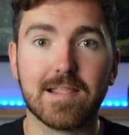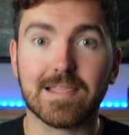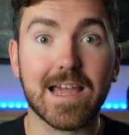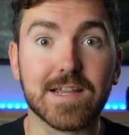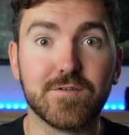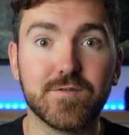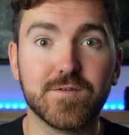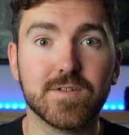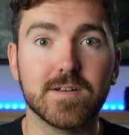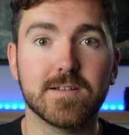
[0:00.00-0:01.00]
Life.
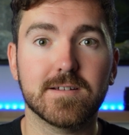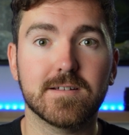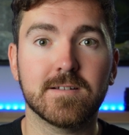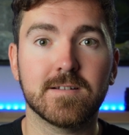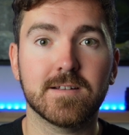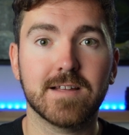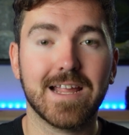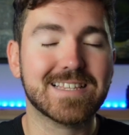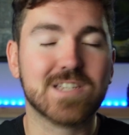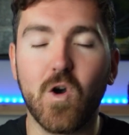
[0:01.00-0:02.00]

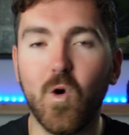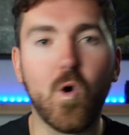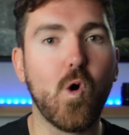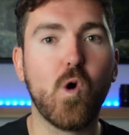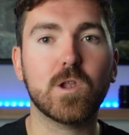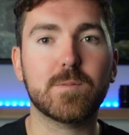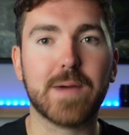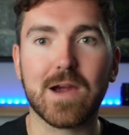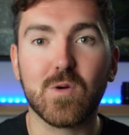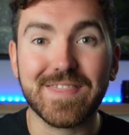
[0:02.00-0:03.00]
It's all
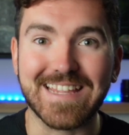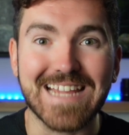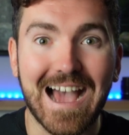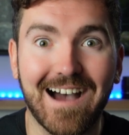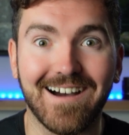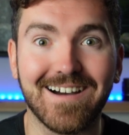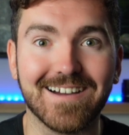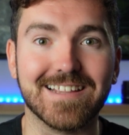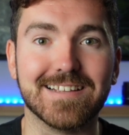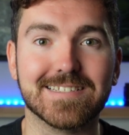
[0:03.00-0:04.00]
about the
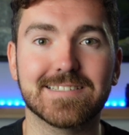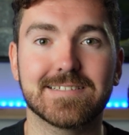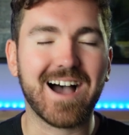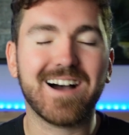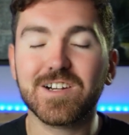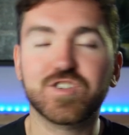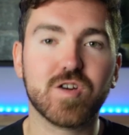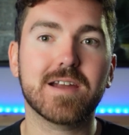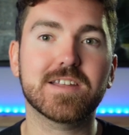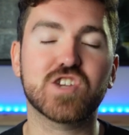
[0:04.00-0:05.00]
eyes. I
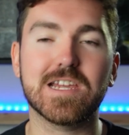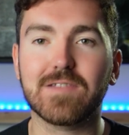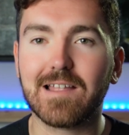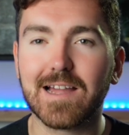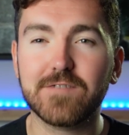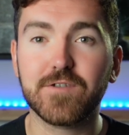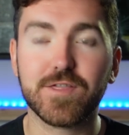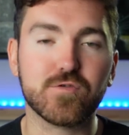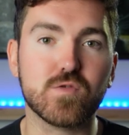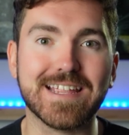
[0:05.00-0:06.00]
try and achieve life
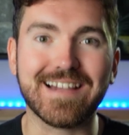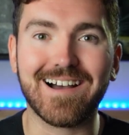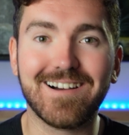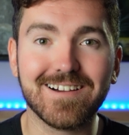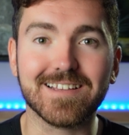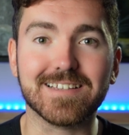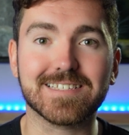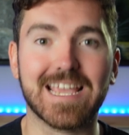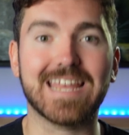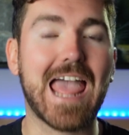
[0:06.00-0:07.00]
through the eyes
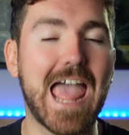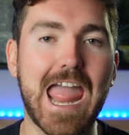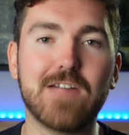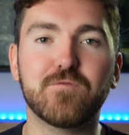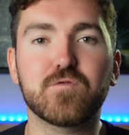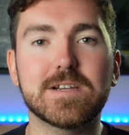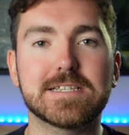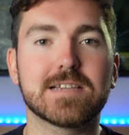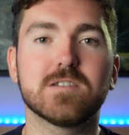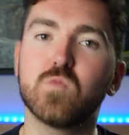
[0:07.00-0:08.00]
in every
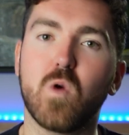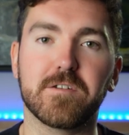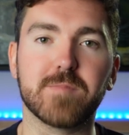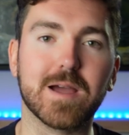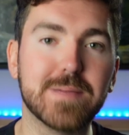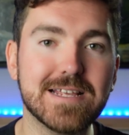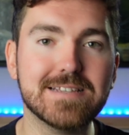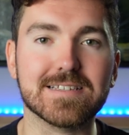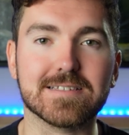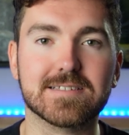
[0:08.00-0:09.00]
single one of my
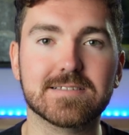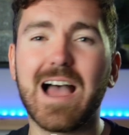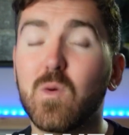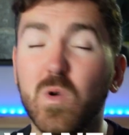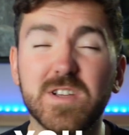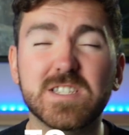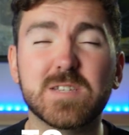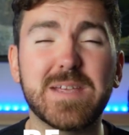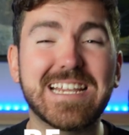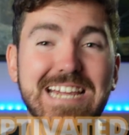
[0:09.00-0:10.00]
pieces. I want you to
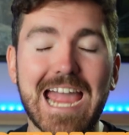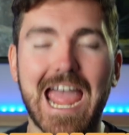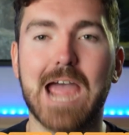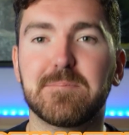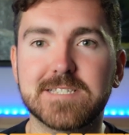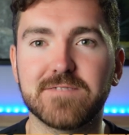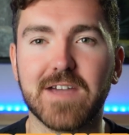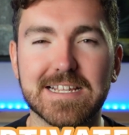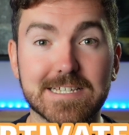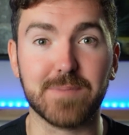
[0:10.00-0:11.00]
be
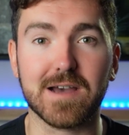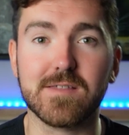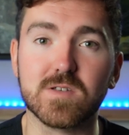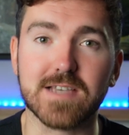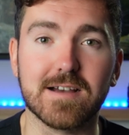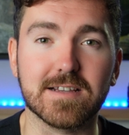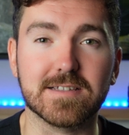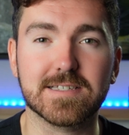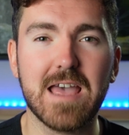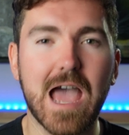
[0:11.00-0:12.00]
captivated by those
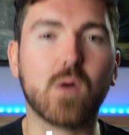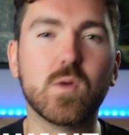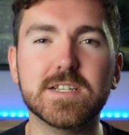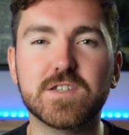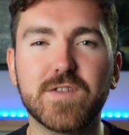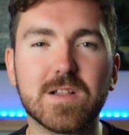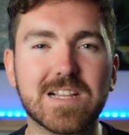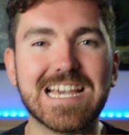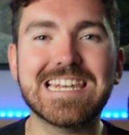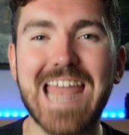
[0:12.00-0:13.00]
eyes. I want you to feel
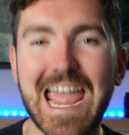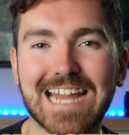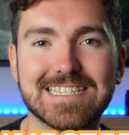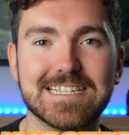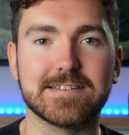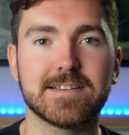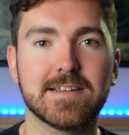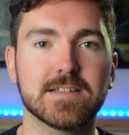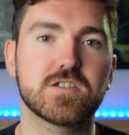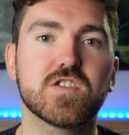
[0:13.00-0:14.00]
connected
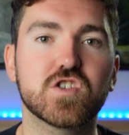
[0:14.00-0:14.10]
to the